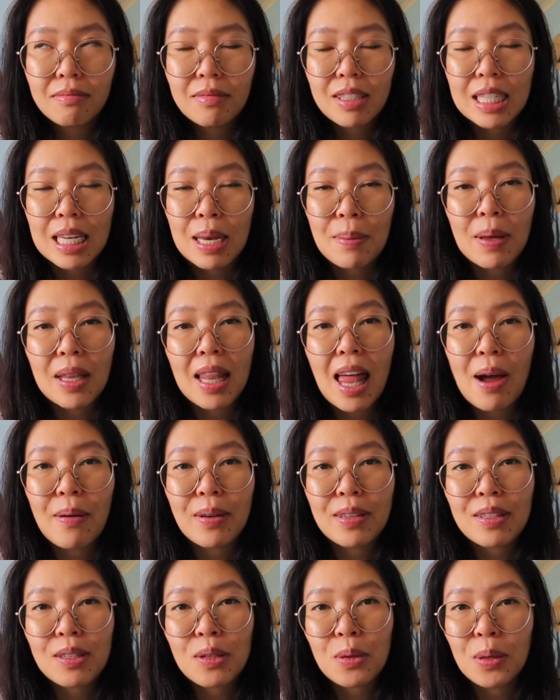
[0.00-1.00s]
seam
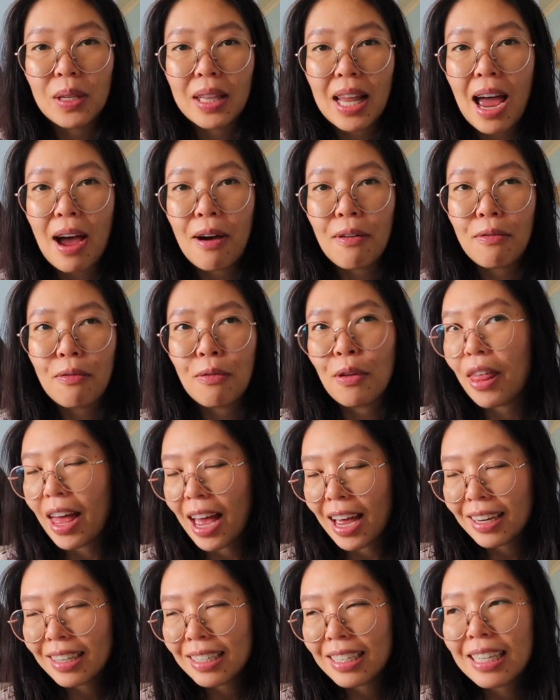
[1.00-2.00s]
allowance to allow for
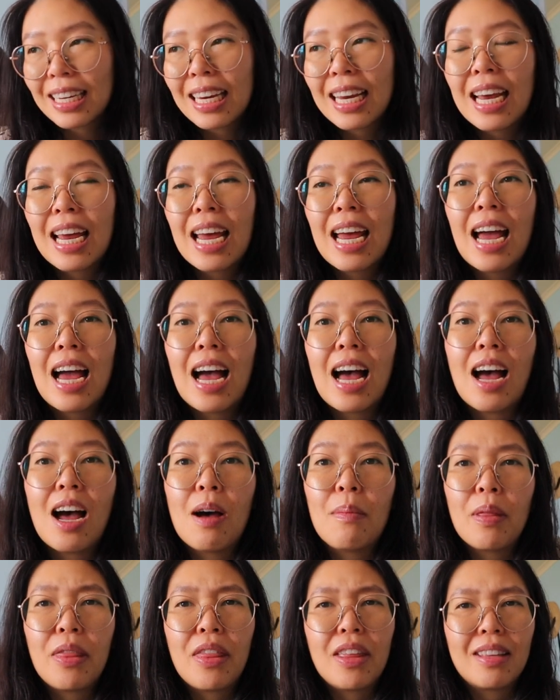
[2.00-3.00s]
that.
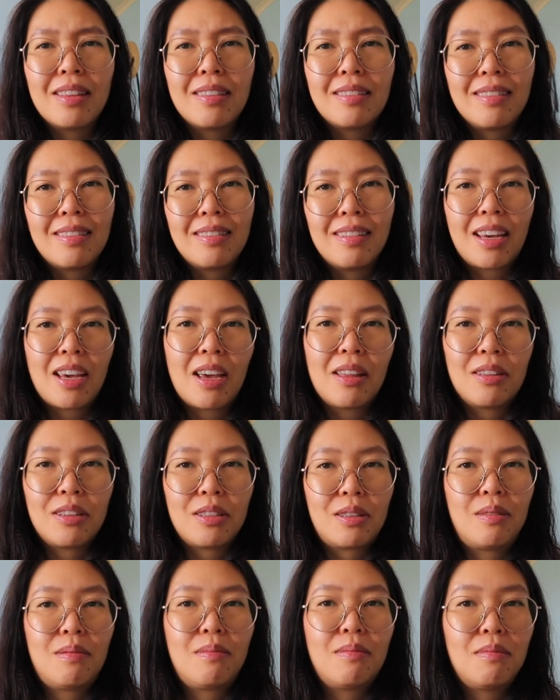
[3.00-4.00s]
But then again,
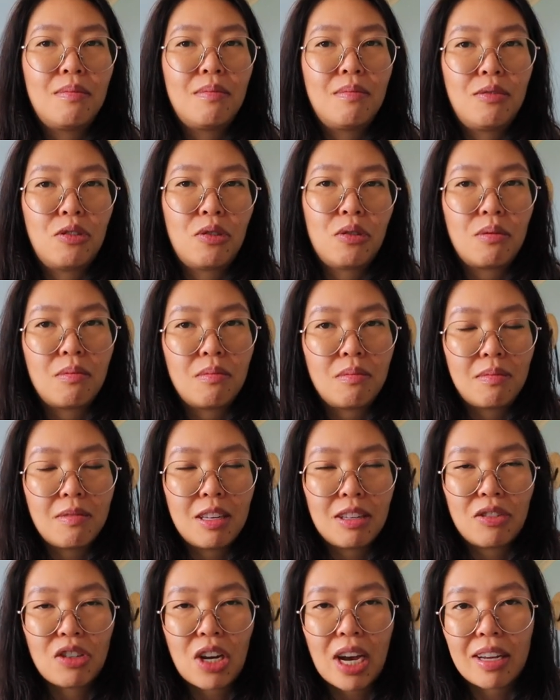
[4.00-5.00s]
this
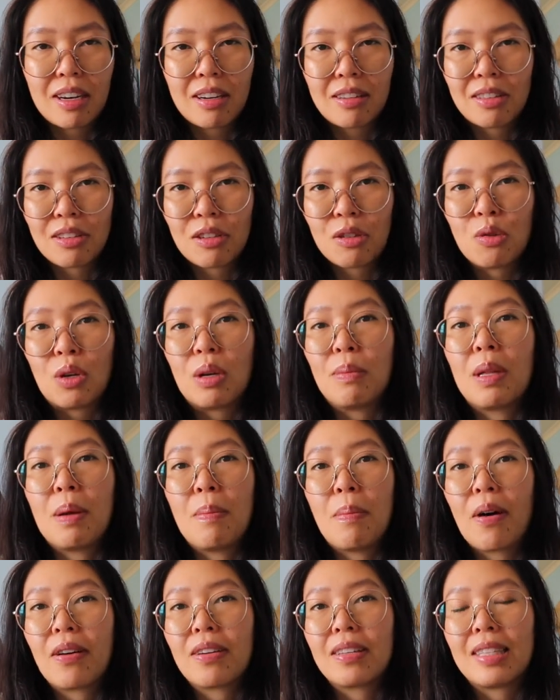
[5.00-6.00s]
jacket is
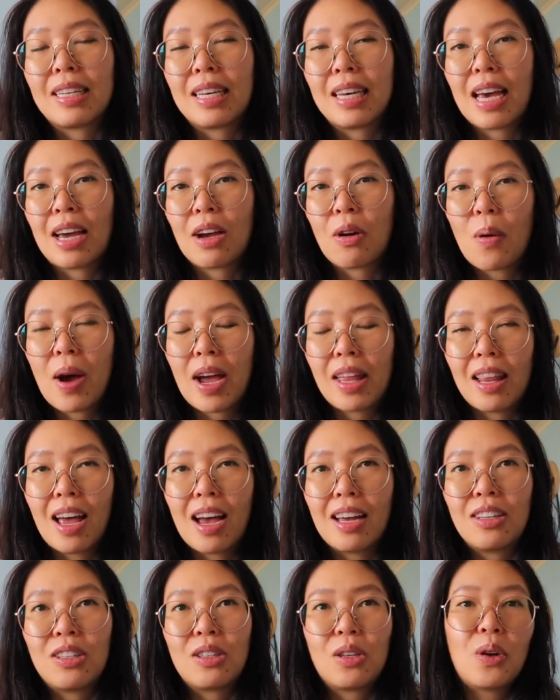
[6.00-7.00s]
extremely boxy and quite
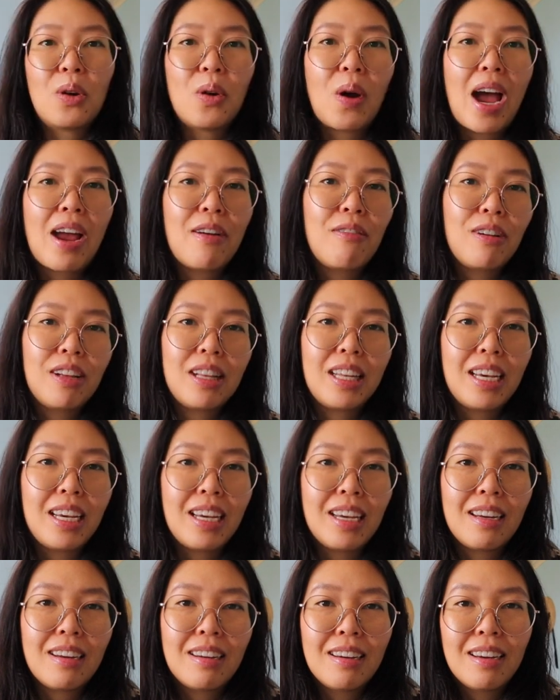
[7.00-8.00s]
large, so I
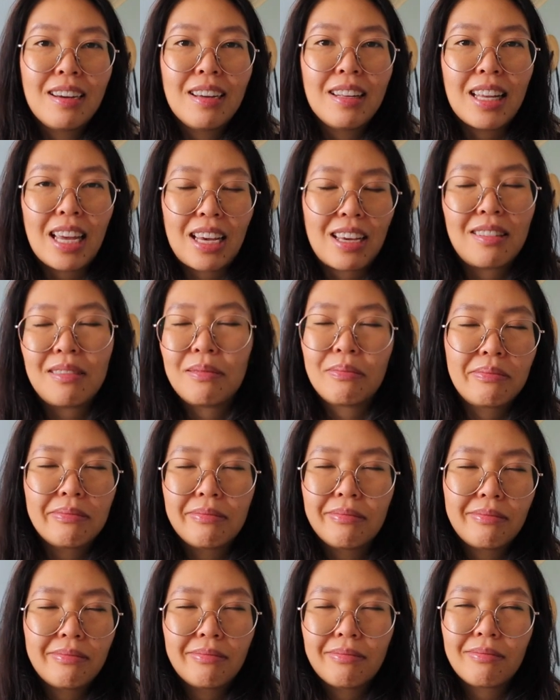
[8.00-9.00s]
really like,
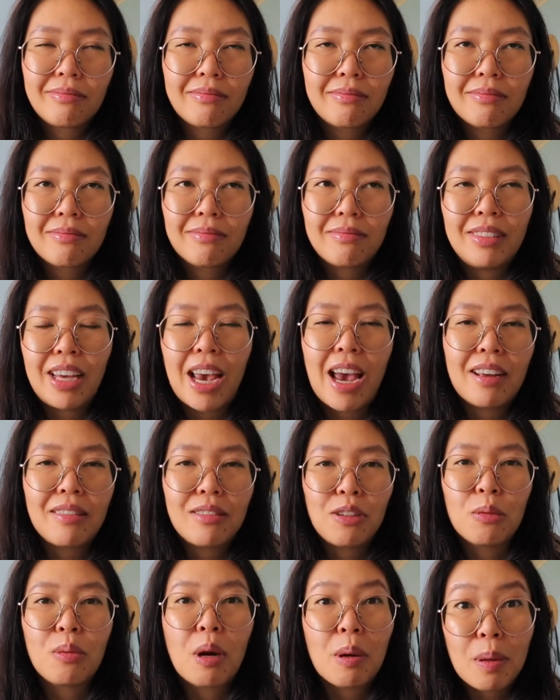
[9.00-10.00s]
yeah,
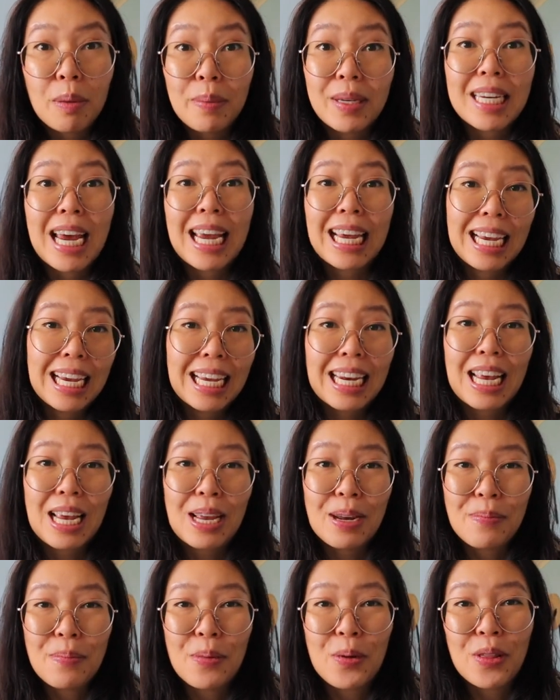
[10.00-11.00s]
you'll probably be taking it
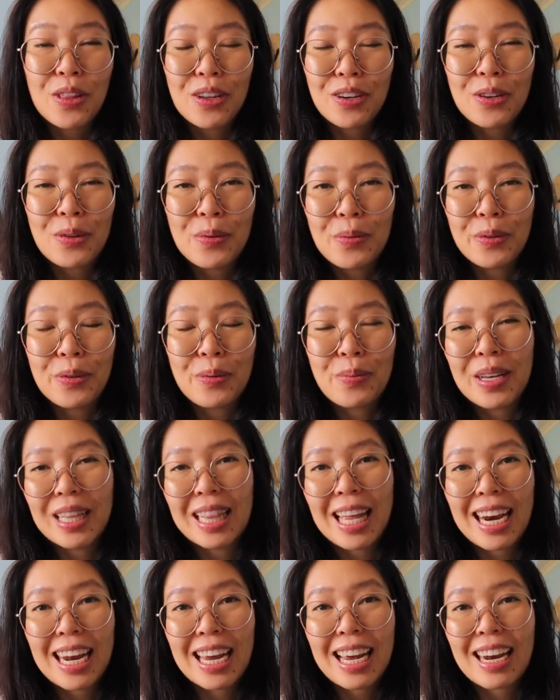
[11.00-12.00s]
in more than you would be
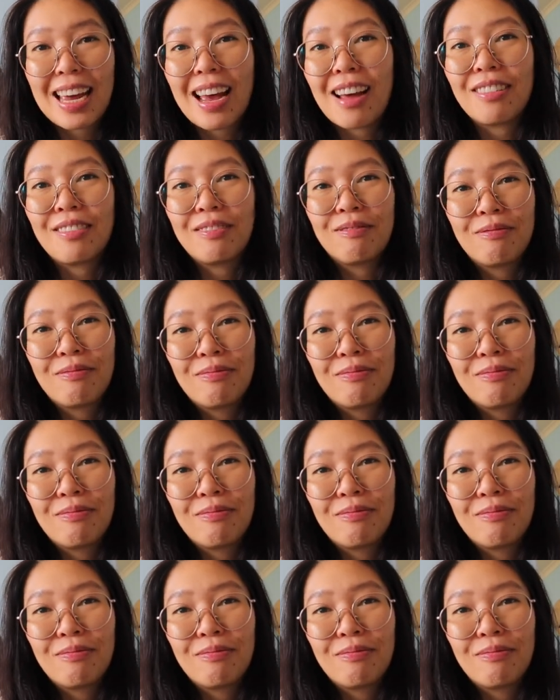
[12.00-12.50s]
letting it out.